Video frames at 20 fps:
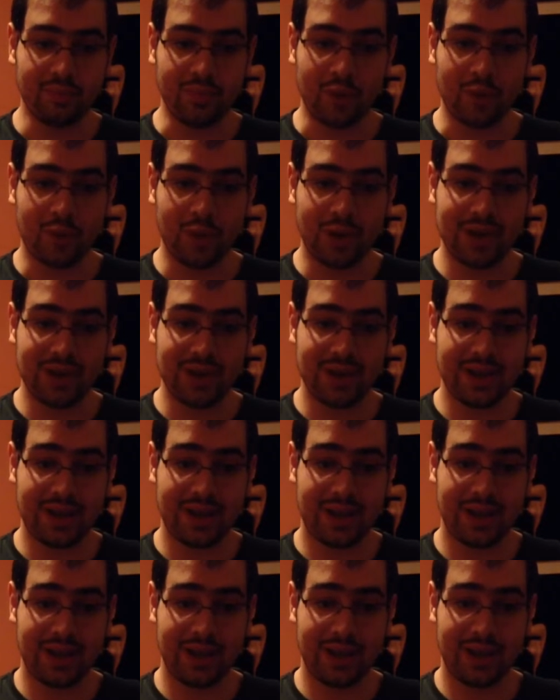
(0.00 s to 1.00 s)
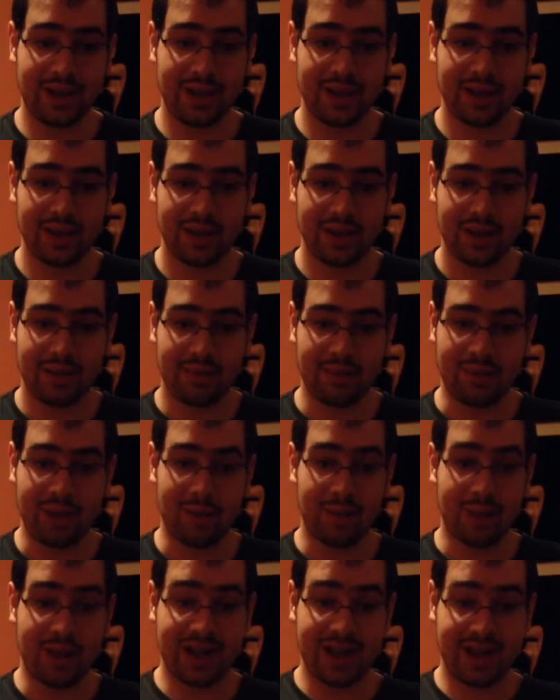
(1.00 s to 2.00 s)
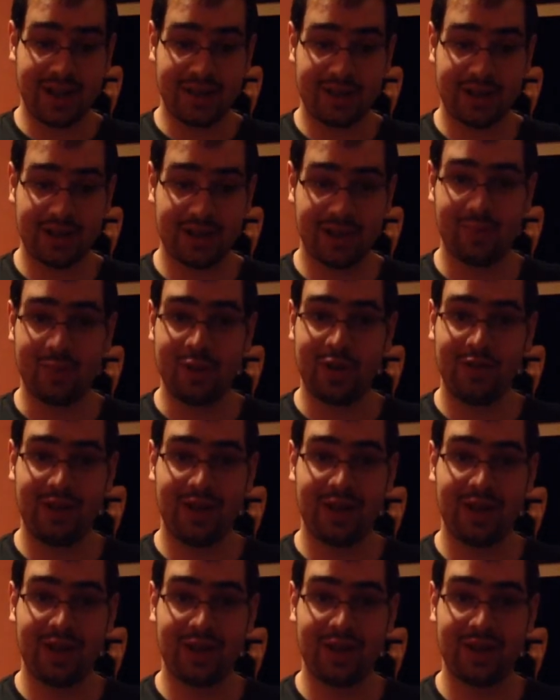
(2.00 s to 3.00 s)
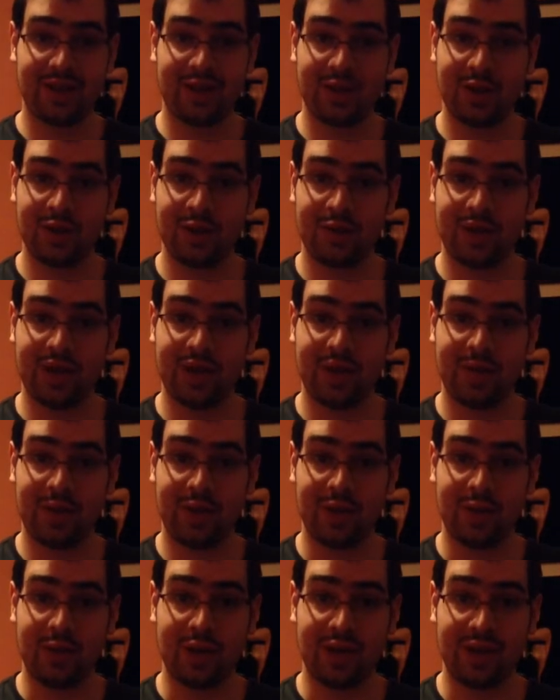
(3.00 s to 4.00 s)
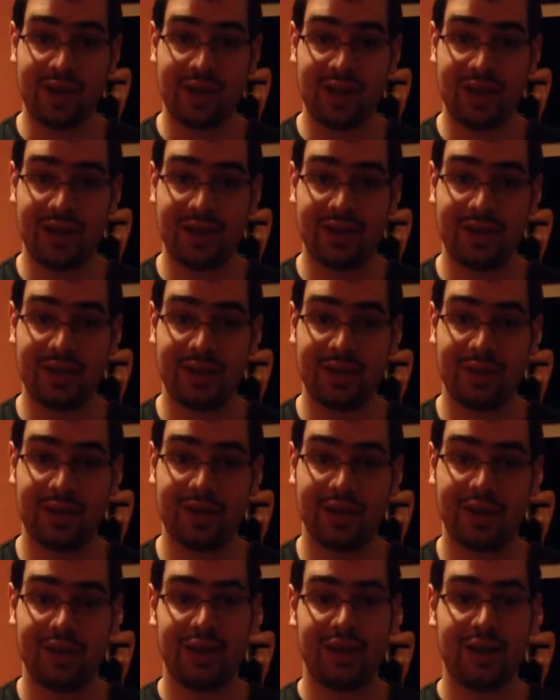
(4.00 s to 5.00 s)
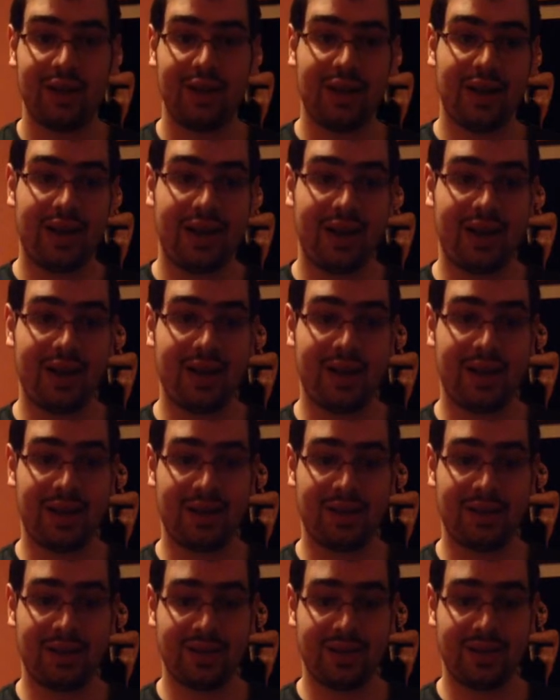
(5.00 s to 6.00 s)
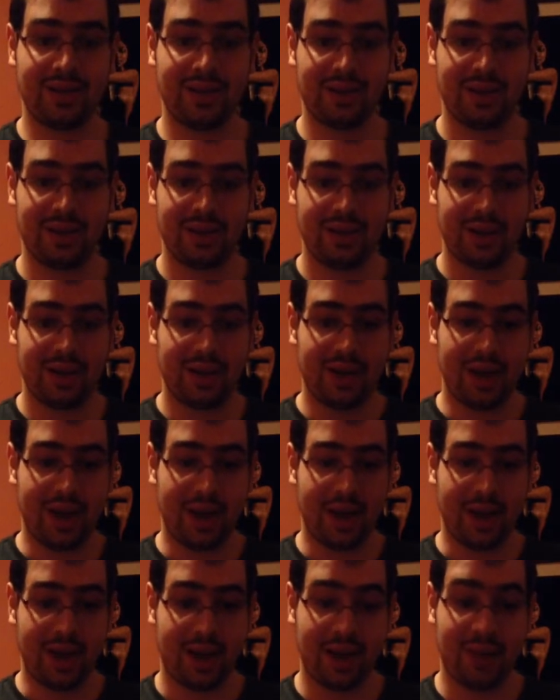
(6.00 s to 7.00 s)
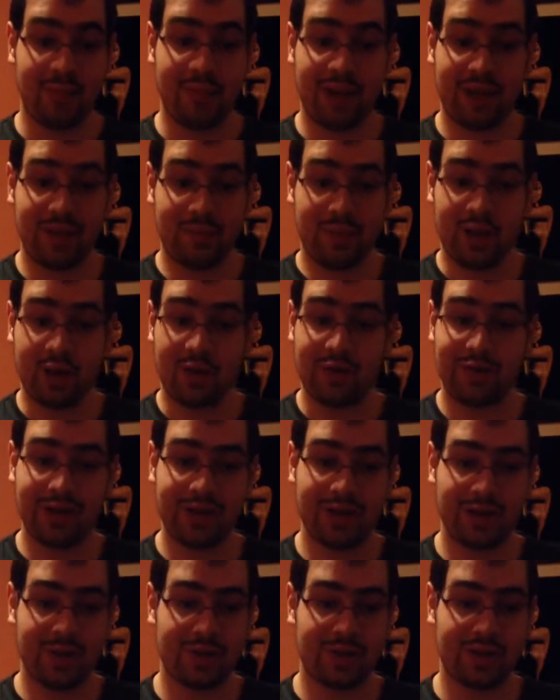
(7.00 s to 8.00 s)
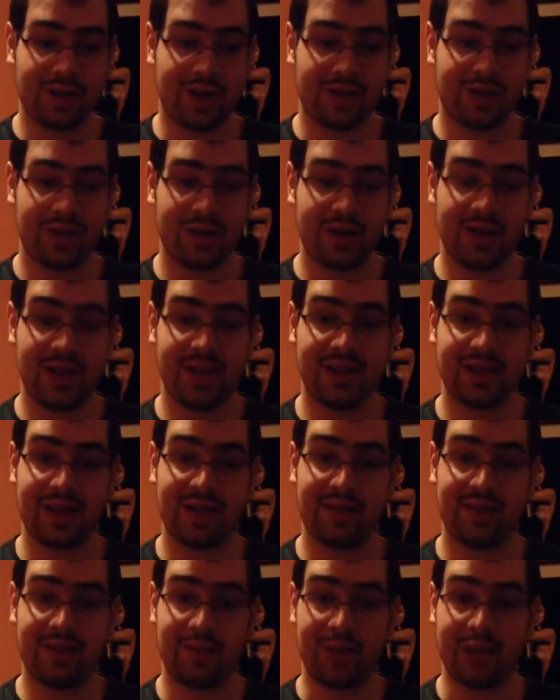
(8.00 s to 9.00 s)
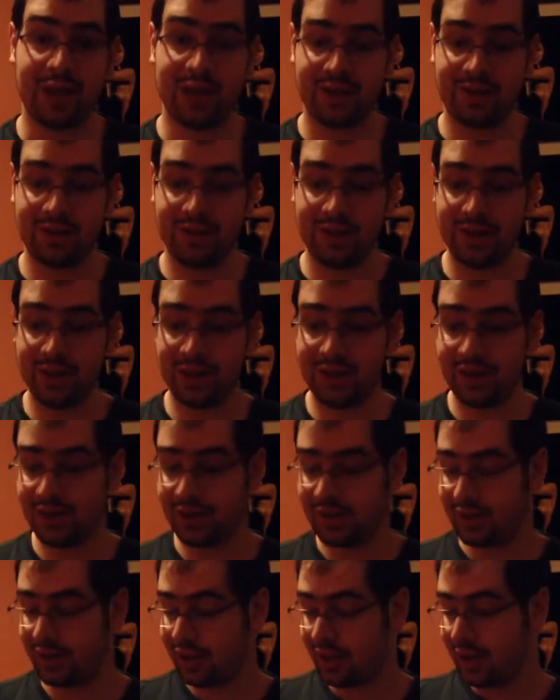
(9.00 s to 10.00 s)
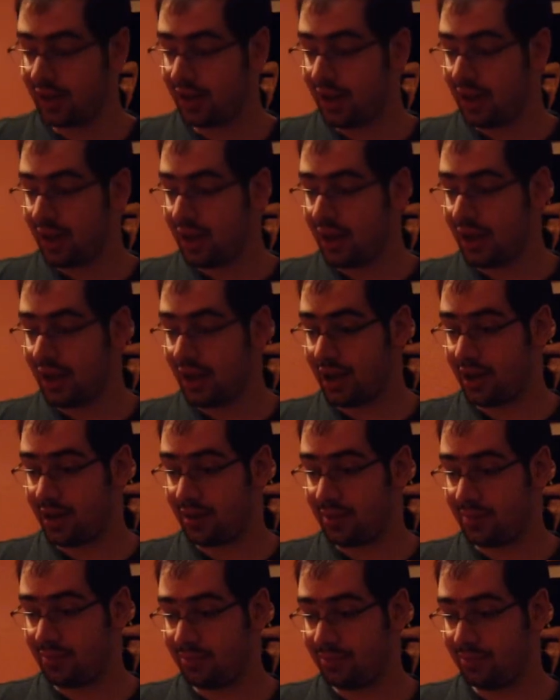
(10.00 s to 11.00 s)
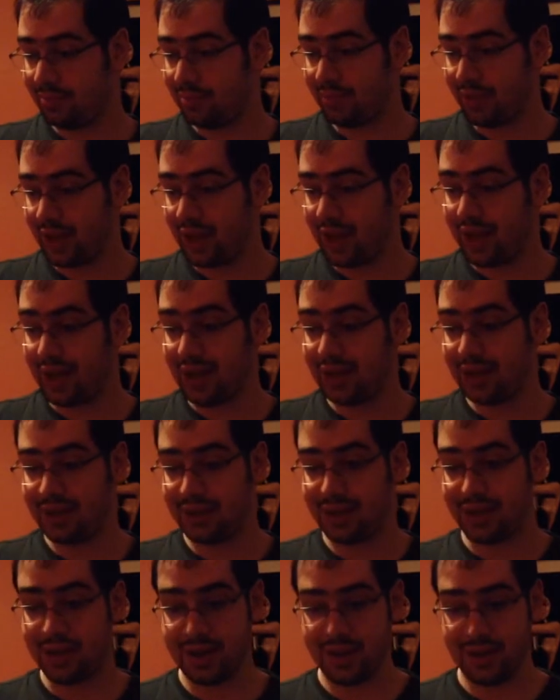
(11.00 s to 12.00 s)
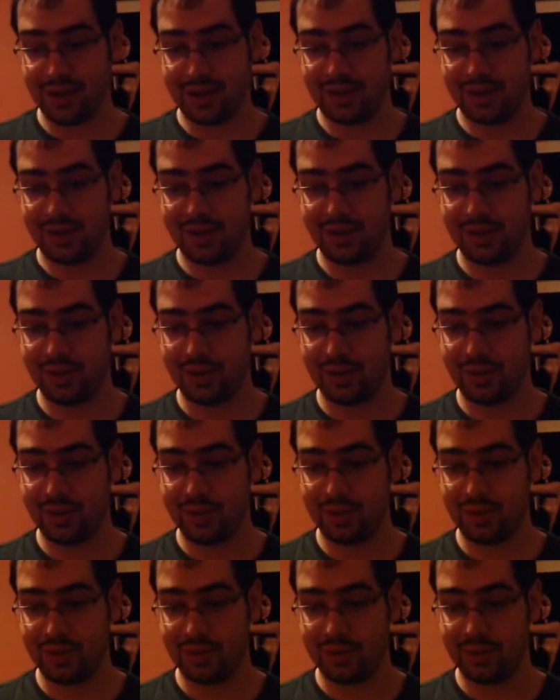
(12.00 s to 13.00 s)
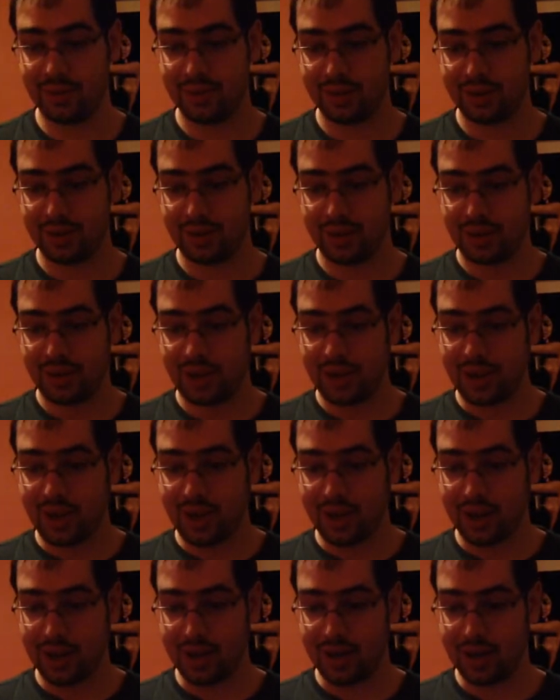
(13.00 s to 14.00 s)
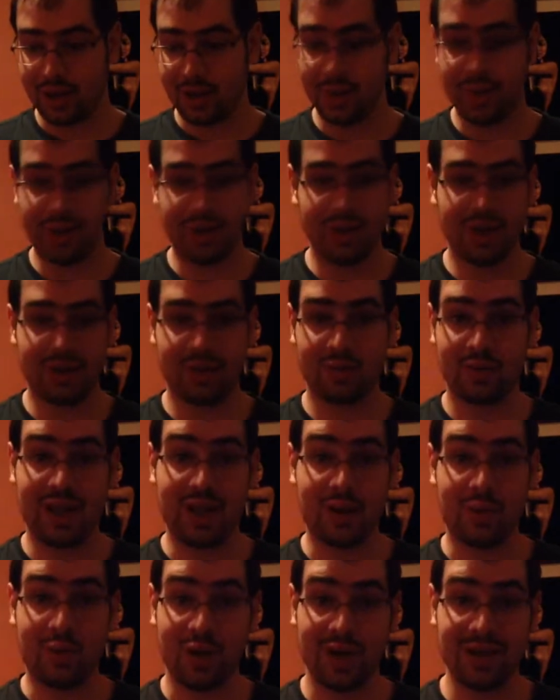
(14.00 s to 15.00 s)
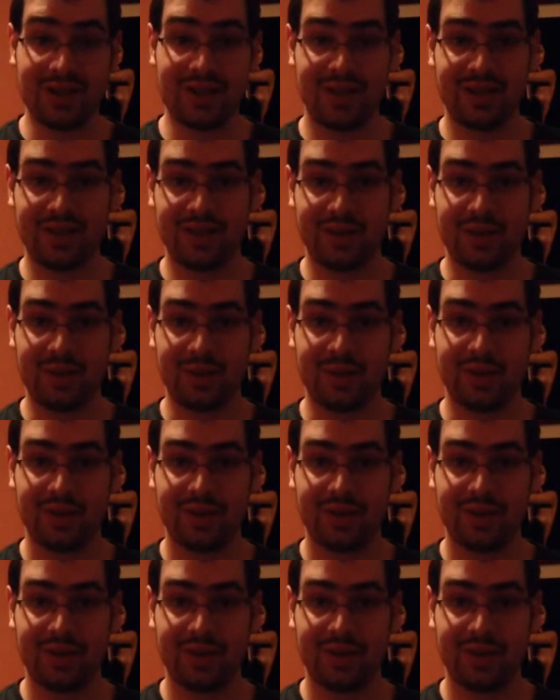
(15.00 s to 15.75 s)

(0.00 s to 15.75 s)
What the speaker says: one day my body started moving on its own without me wanting it to, and it made me overdose on 37 Benadryls, and I started to do things without wanting to.